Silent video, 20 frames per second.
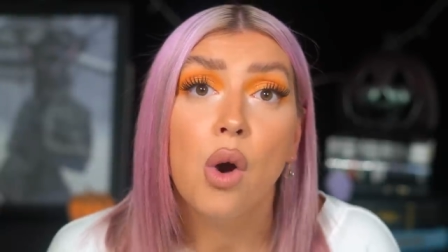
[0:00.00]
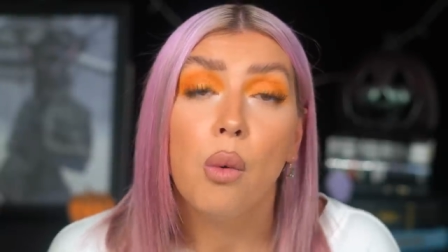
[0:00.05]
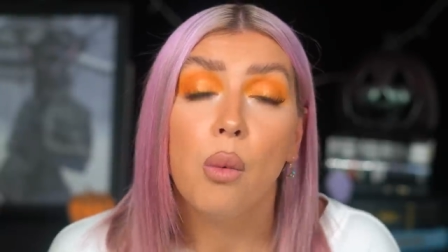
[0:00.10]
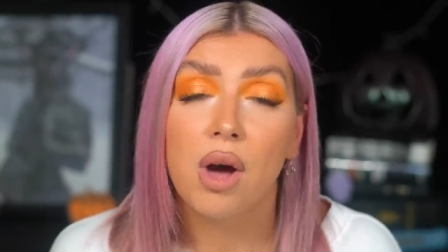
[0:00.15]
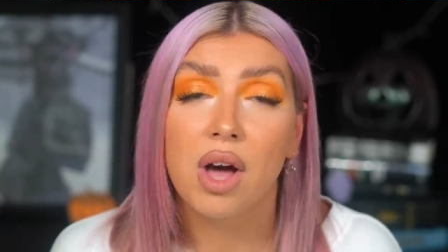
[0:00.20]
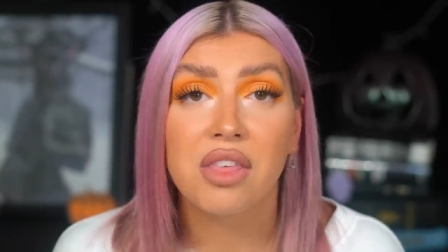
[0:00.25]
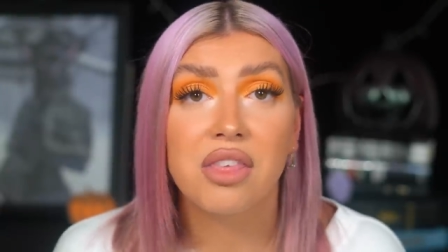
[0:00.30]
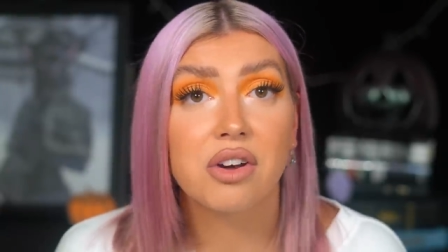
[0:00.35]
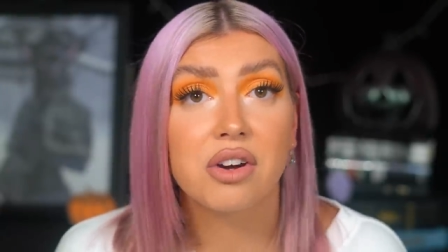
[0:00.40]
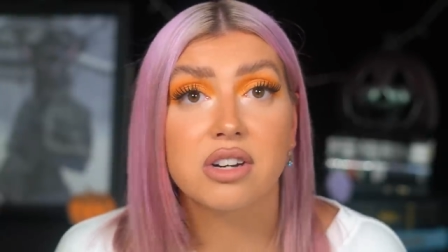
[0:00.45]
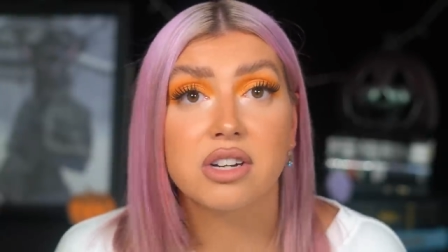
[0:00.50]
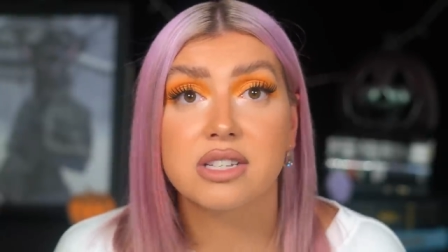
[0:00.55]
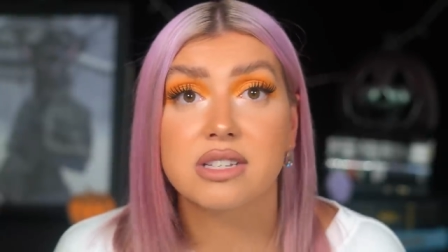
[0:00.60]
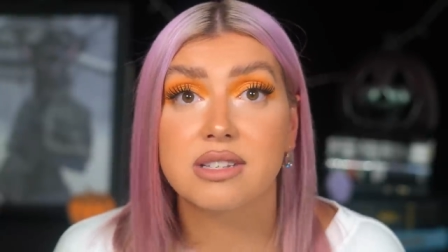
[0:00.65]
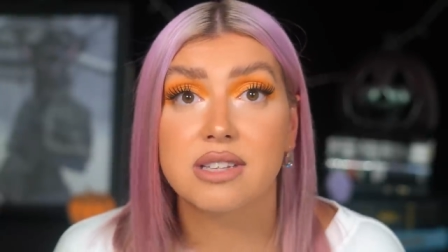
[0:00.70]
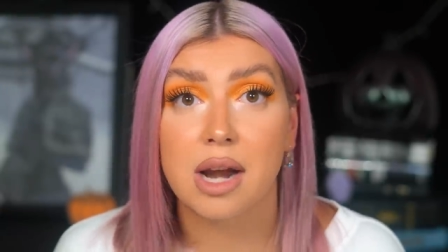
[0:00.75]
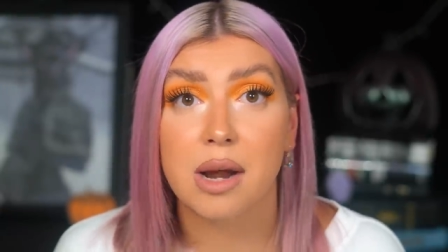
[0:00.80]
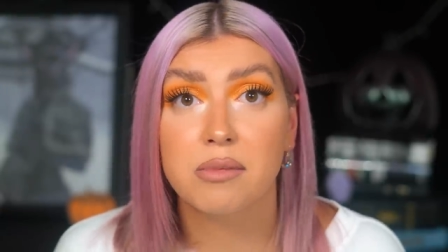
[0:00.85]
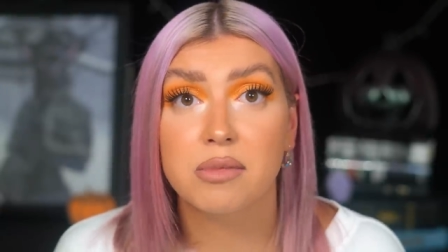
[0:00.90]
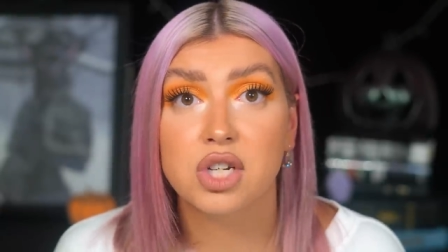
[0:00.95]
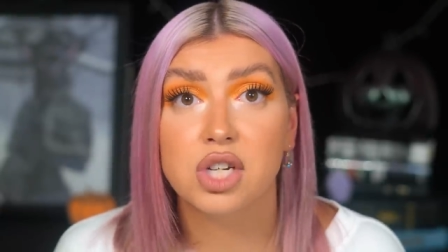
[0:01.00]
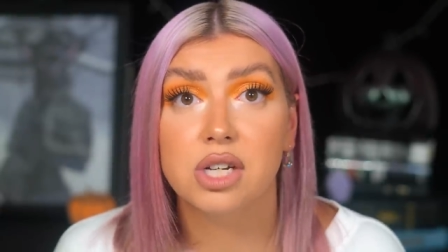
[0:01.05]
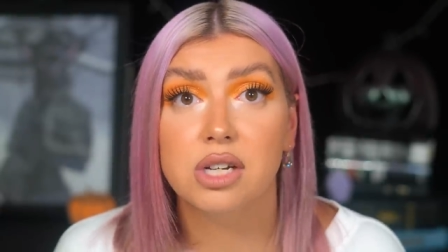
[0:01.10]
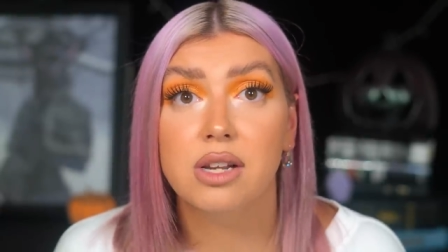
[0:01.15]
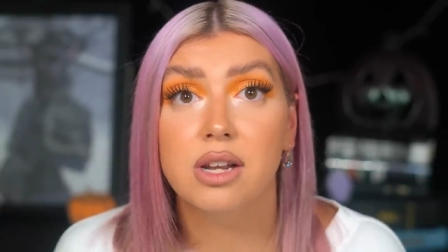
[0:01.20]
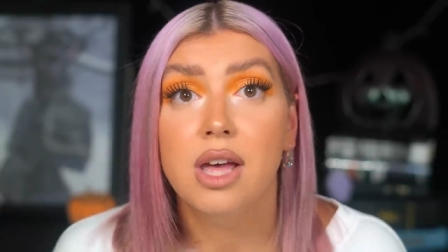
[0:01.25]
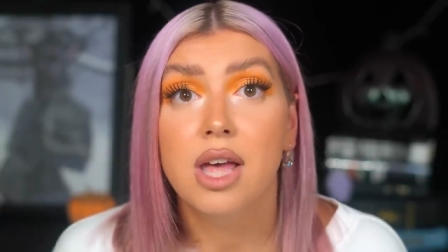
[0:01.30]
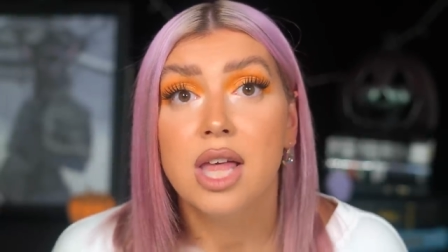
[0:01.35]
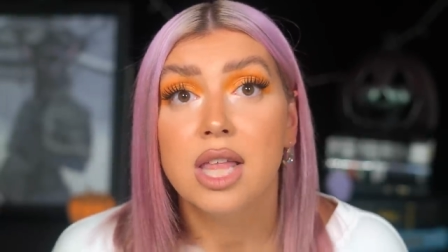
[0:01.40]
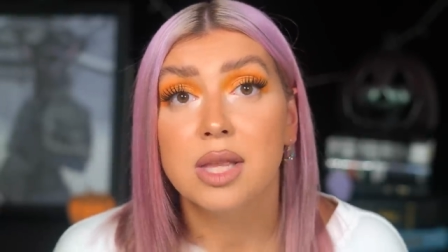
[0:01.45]
with her
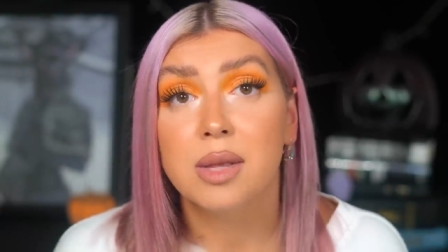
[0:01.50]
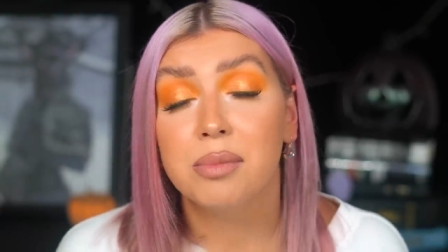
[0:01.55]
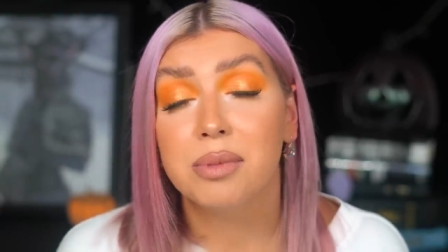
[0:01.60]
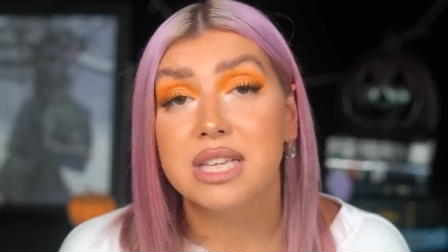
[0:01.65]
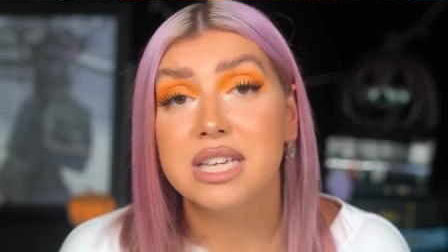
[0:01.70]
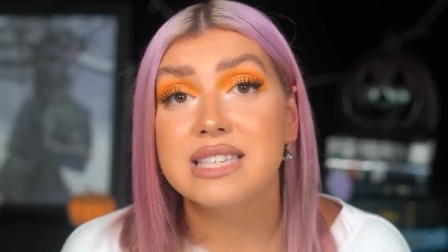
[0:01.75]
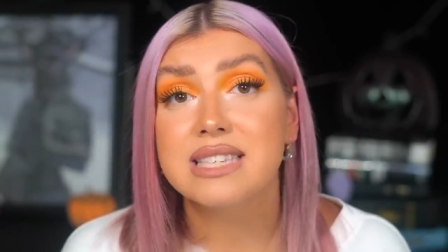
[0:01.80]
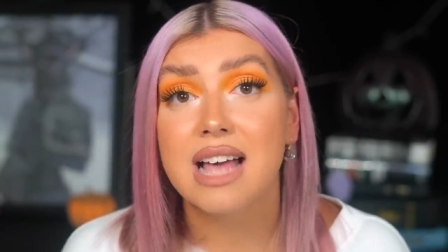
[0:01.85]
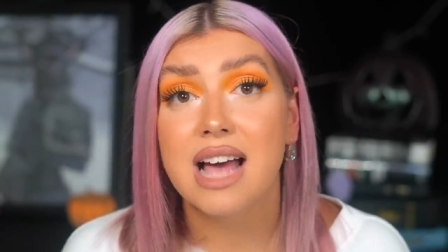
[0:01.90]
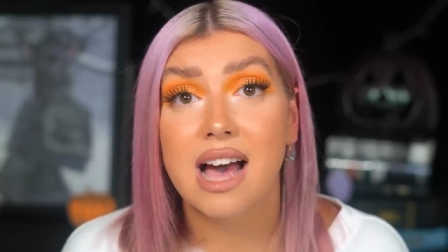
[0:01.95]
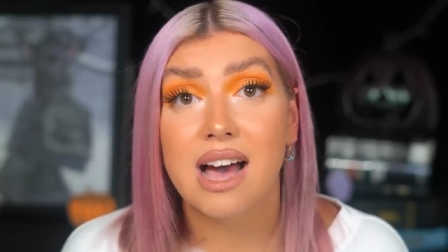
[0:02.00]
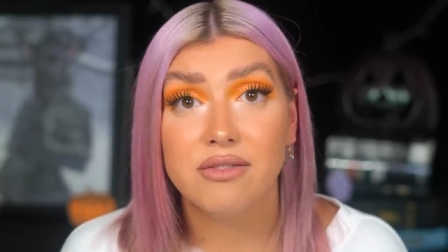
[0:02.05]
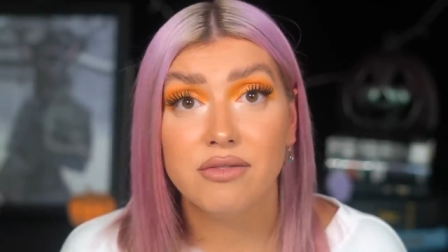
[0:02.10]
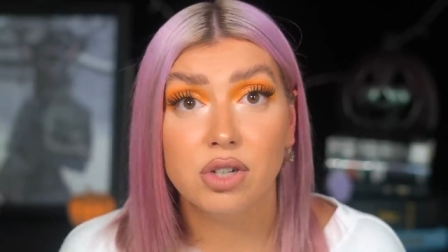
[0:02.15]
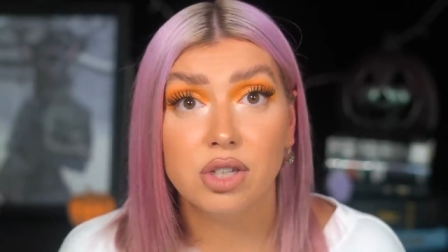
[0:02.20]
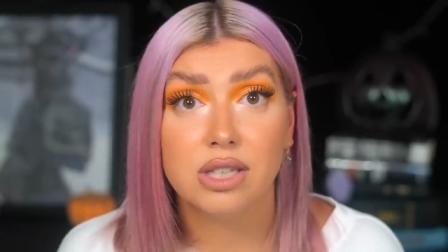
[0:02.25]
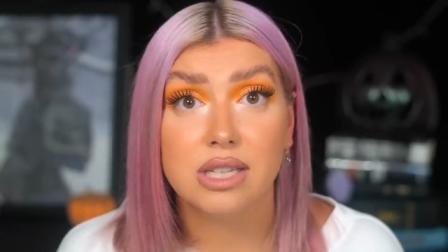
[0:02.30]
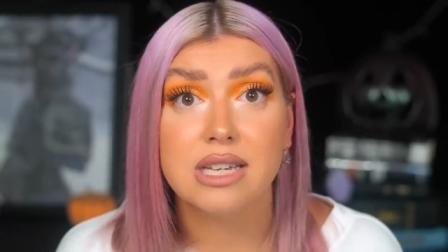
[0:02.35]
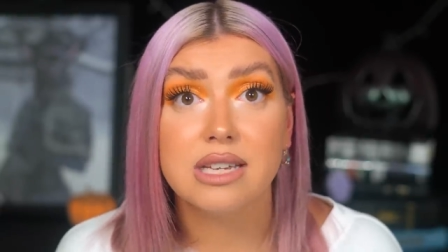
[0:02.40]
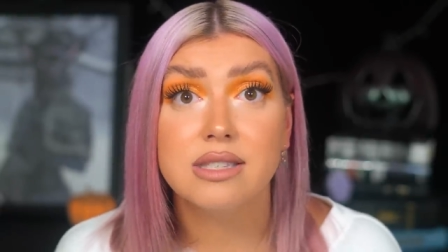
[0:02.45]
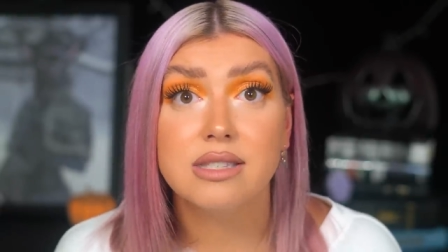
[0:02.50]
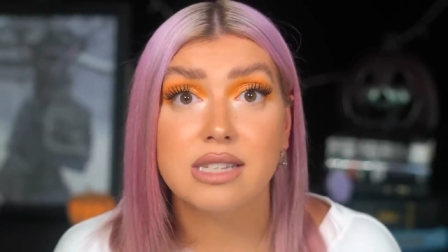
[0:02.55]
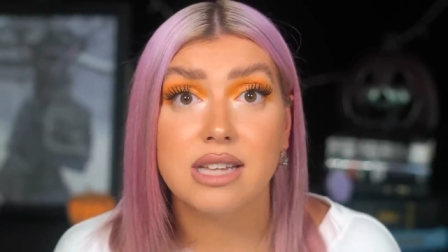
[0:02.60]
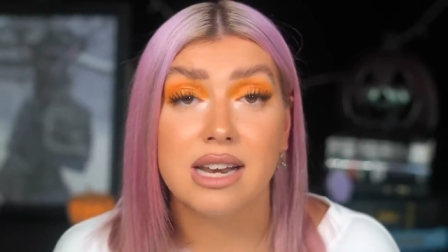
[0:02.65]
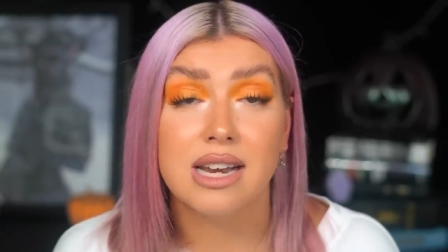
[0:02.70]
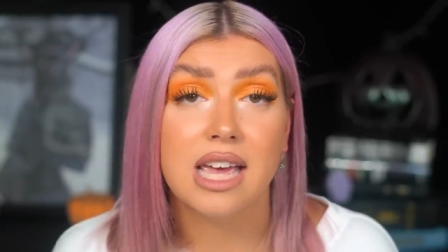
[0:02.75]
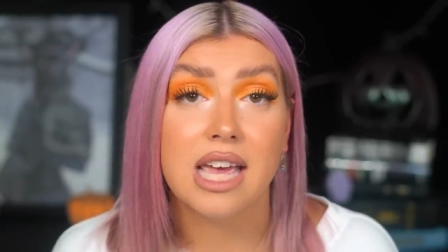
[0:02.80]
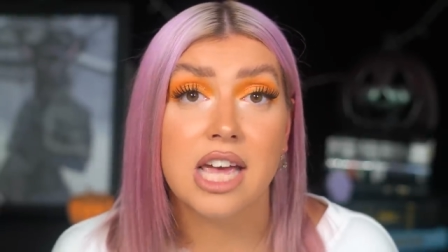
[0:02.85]
description. The police have released an